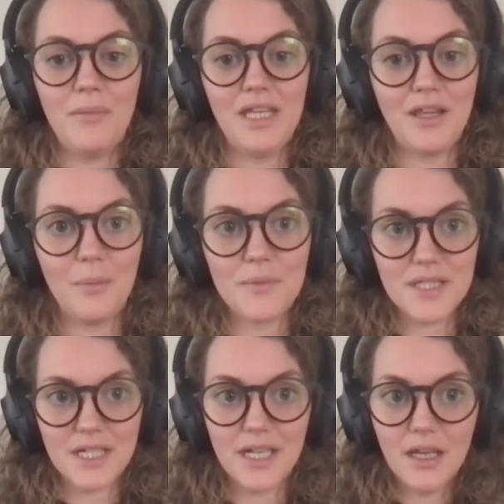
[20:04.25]

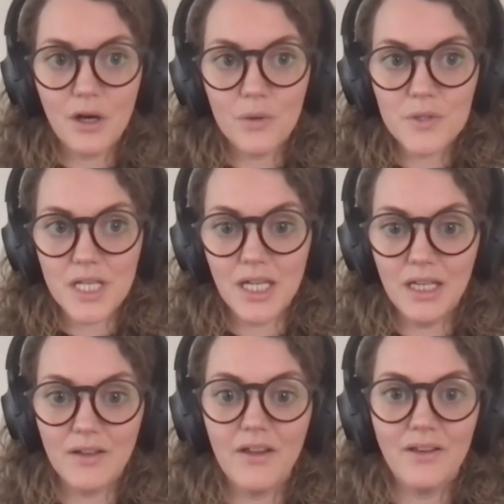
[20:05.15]
meetups that they
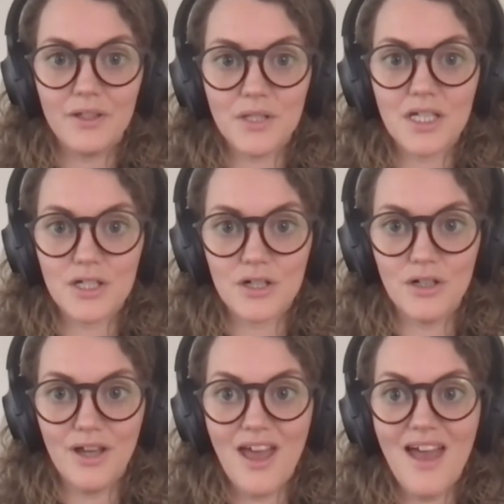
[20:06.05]
hosting, you can
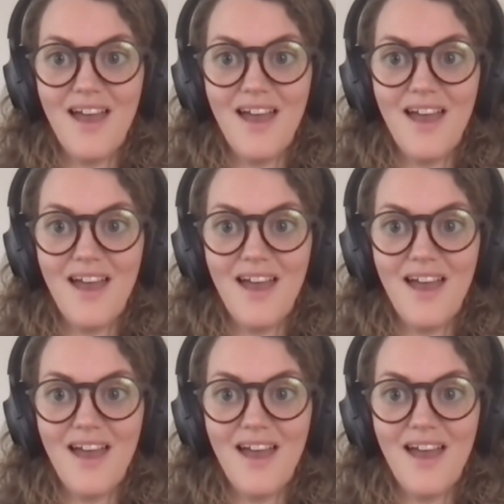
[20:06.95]
join.